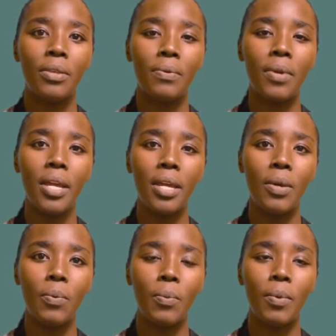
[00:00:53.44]

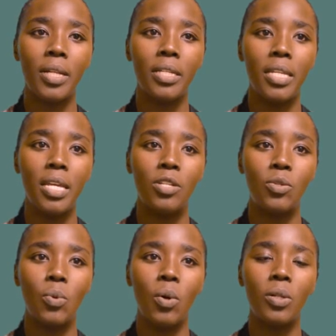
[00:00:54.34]
3, we'll need
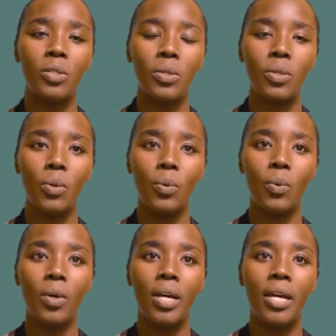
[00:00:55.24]
to also
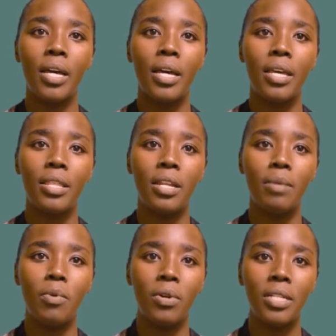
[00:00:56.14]
know the
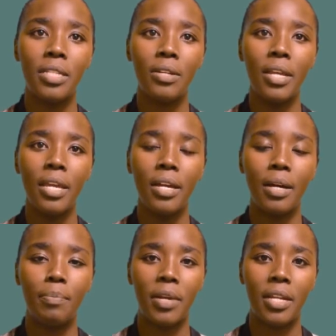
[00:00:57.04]
laboratory
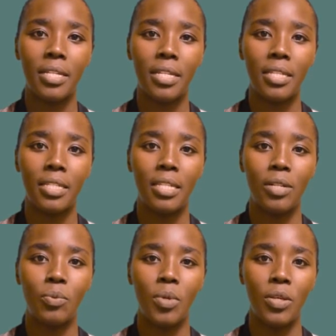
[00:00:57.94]
apparatus
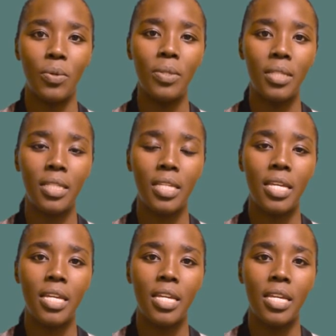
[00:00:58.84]
that we use
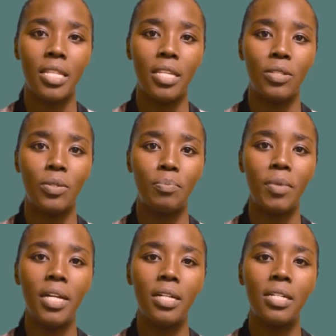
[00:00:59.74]
in this
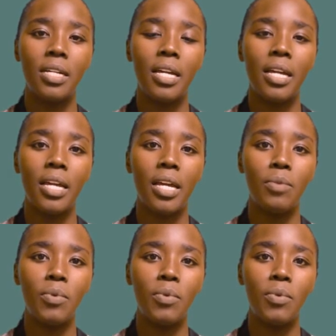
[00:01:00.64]
topic, and